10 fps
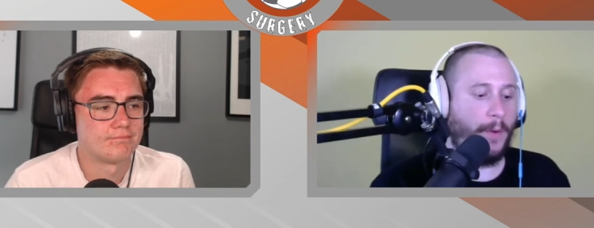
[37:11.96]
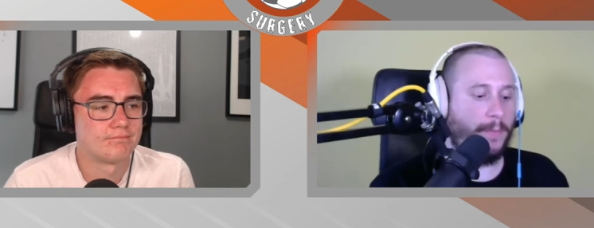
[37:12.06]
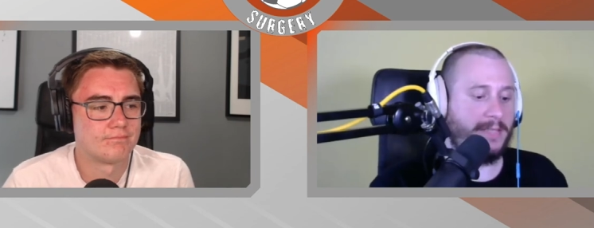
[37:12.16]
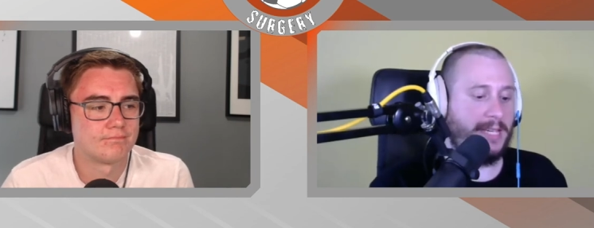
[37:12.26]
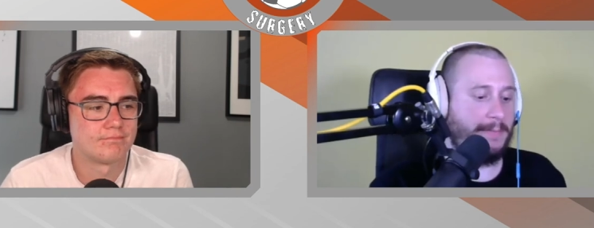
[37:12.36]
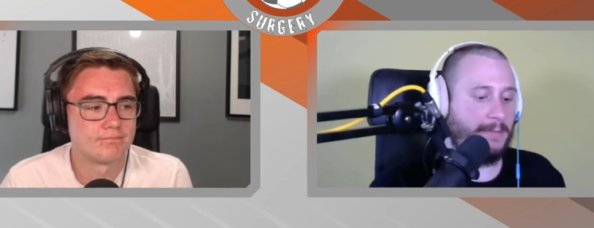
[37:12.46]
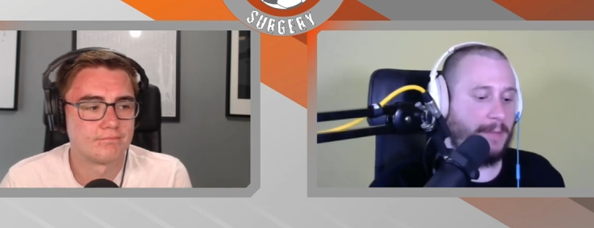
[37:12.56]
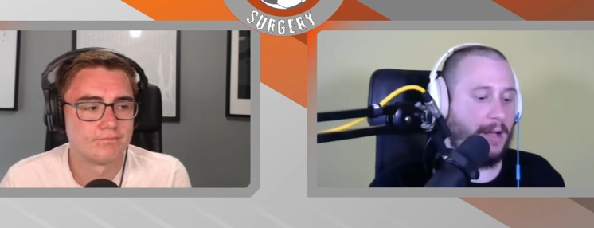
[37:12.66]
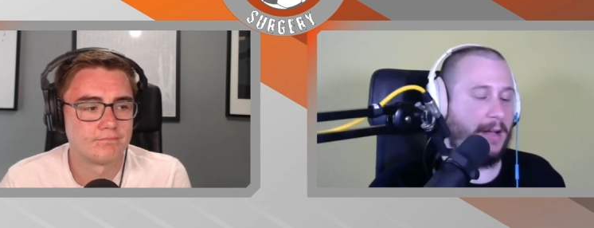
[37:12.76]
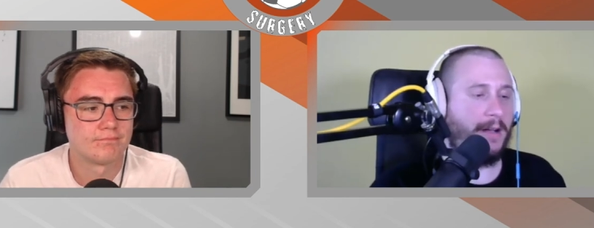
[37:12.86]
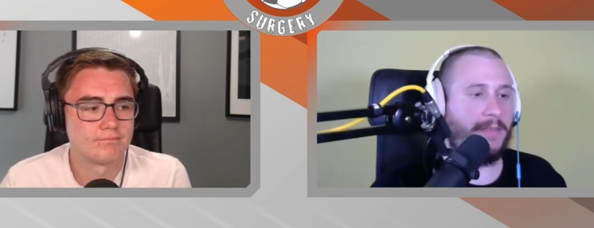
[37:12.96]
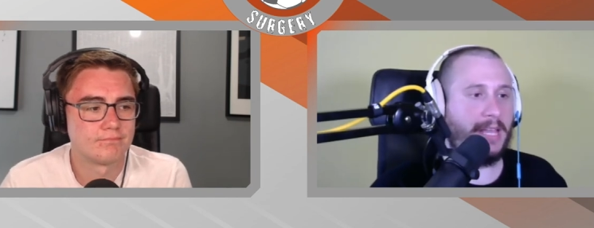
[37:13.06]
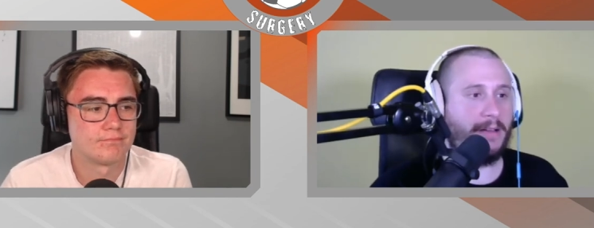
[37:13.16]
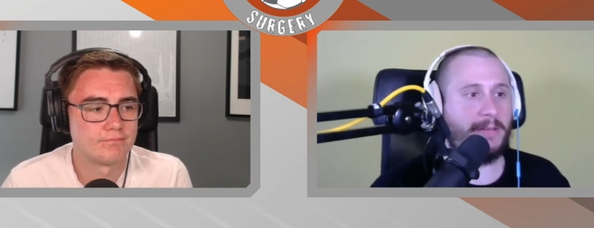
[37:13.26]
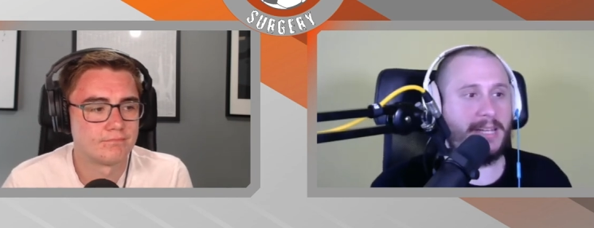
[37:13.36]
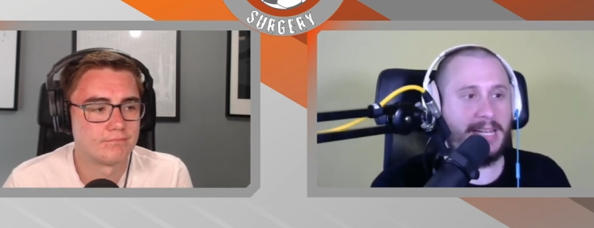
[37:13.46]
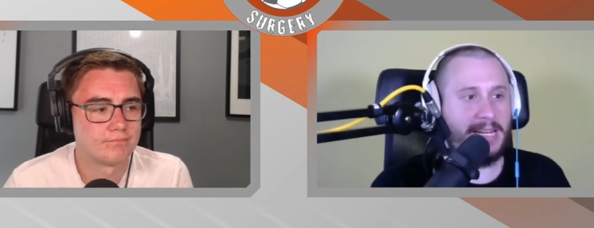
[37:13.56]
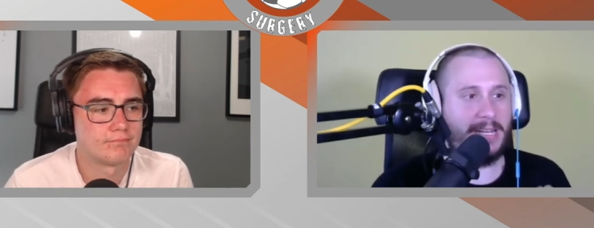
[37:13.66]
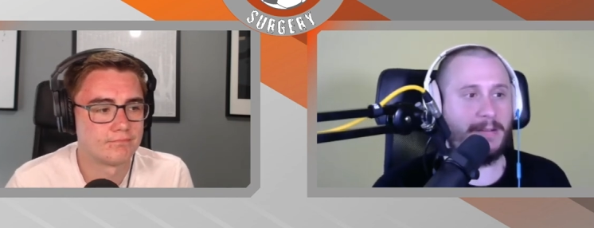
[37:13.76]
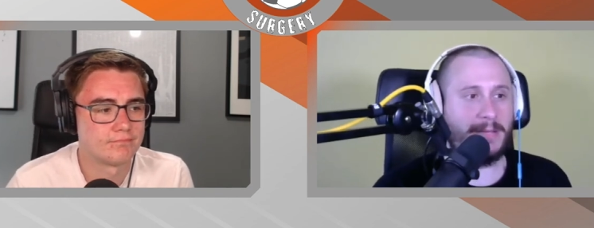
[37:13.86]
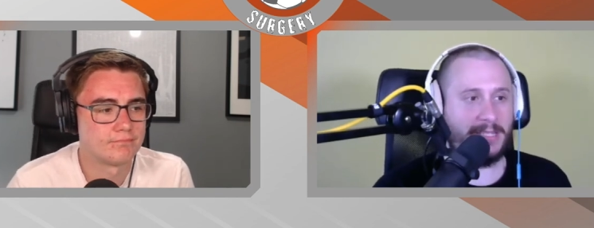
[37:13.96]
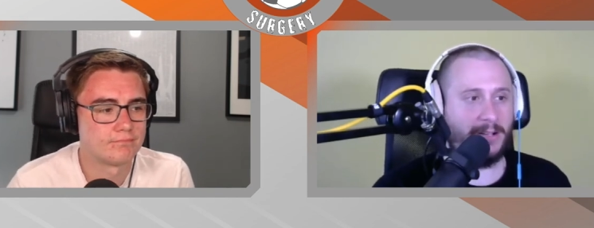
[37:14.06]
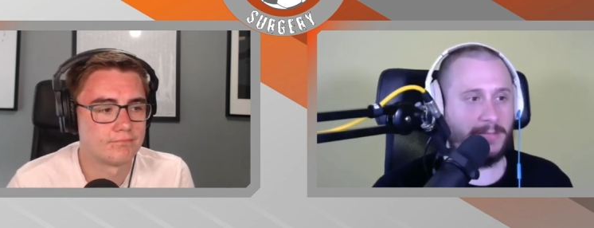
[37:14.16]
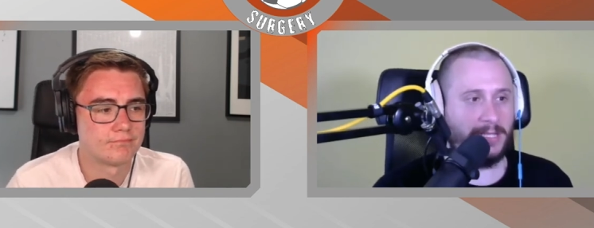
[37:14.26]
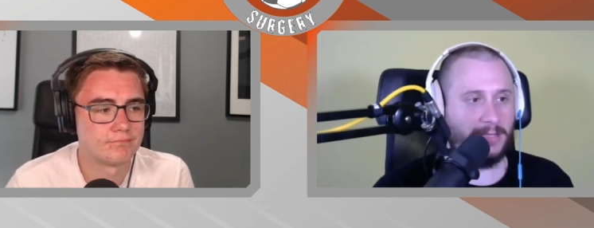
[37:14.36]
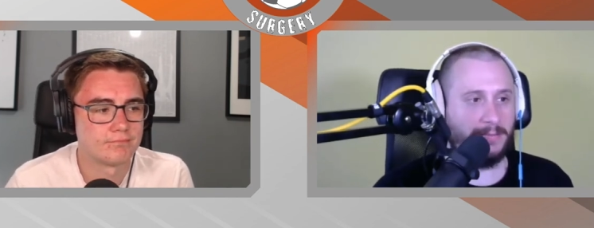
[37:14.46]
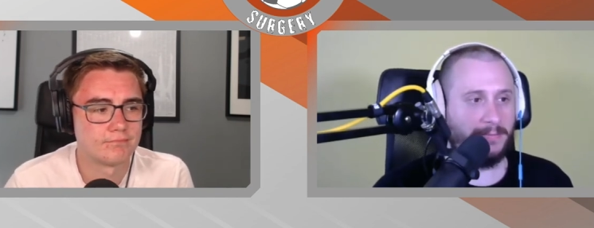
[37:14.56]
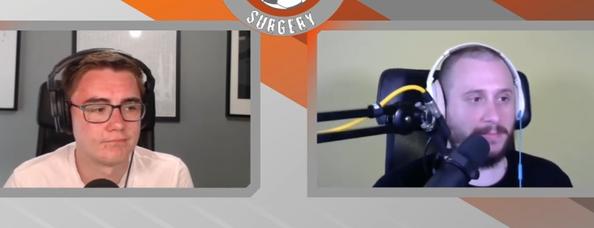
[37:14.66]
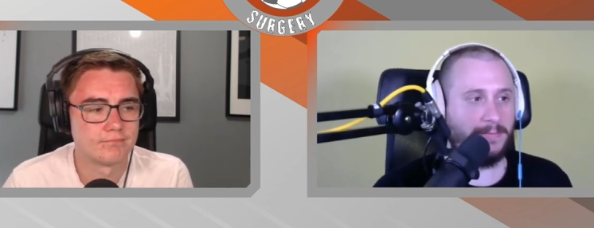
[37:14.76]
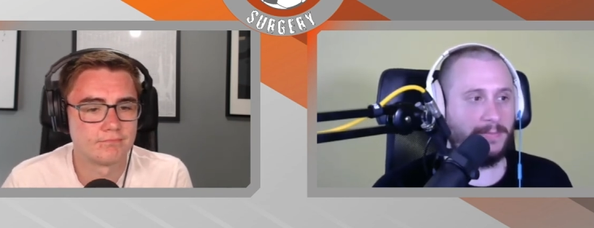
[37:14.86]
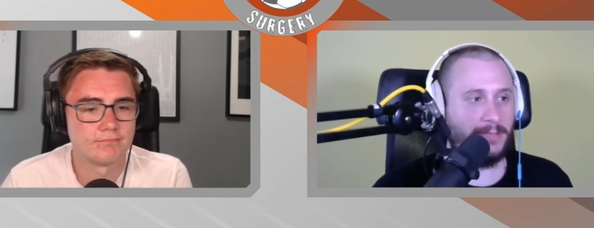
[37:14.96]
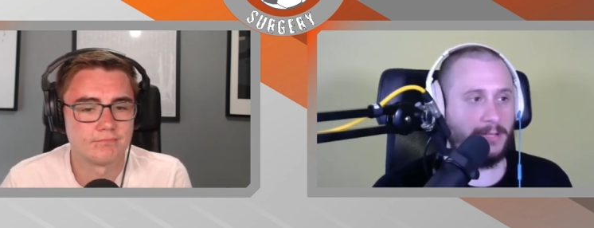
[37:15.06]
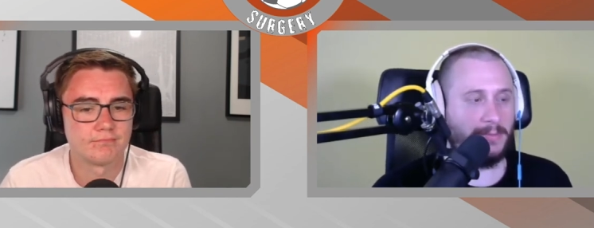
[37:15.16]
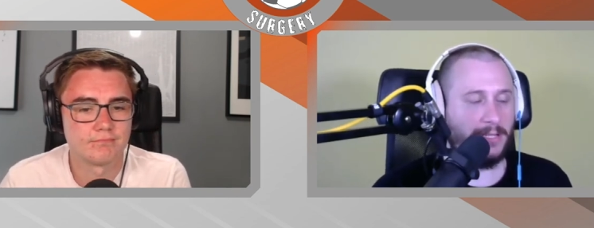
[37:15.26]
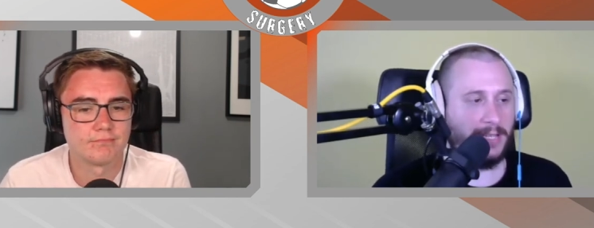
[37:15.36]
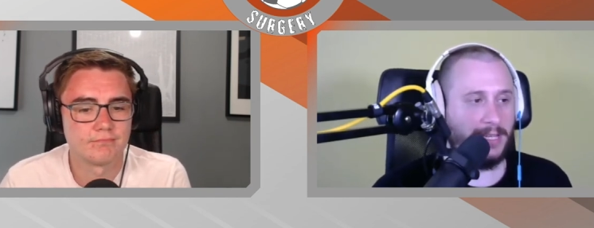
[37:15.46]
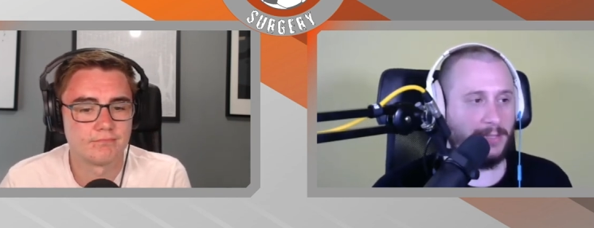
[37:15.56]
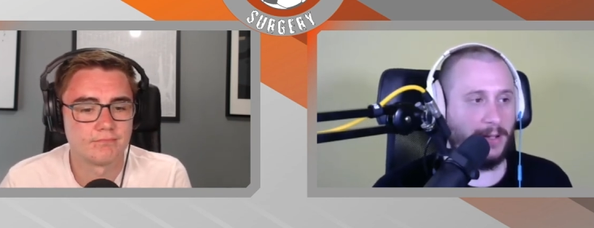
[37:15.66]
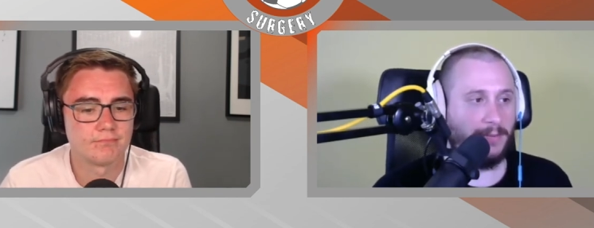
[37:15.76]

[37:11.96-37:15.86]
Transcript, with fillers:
Speaker 1: bottom teams. But I think I'm going to need a little bit time to time to look into it.